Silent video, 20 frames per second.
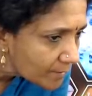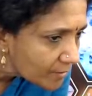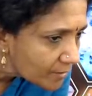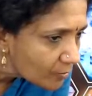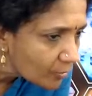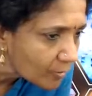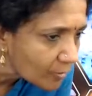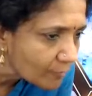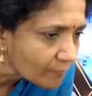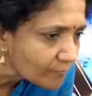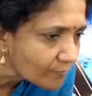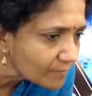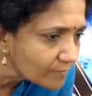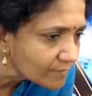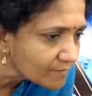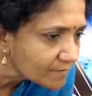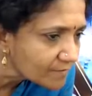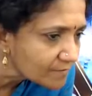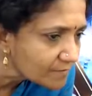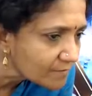Quantum
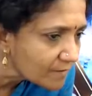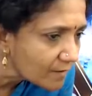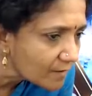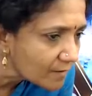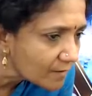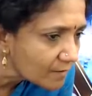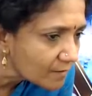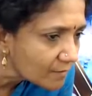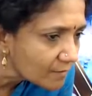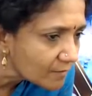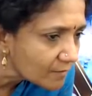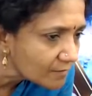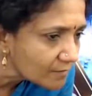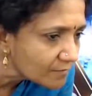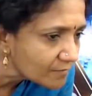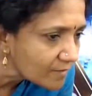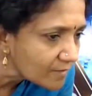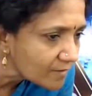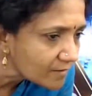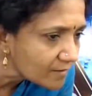physics. So you can
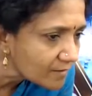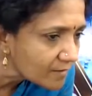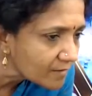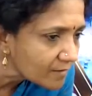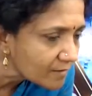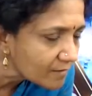check that.